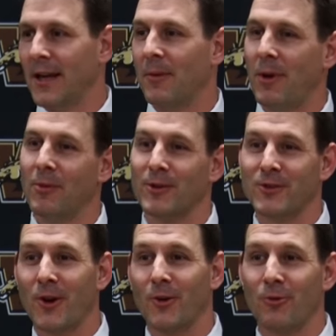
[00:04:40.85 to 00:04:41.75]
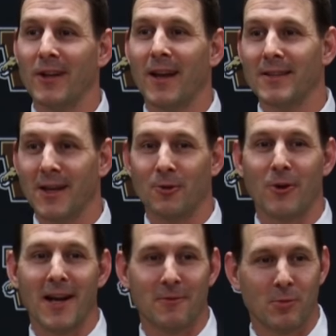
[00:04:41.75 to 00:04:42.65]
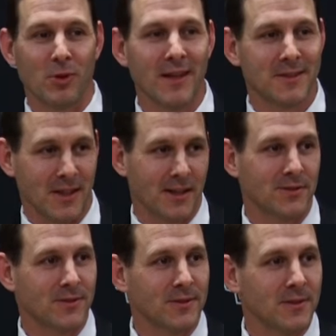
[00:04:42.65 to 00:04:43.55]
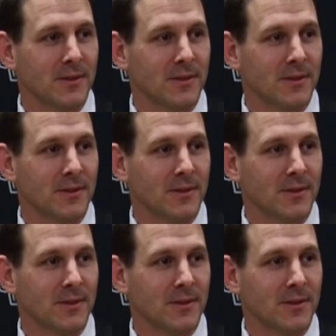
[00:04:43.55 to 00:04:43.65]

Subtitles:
And people are starting to realize how great of a place it is.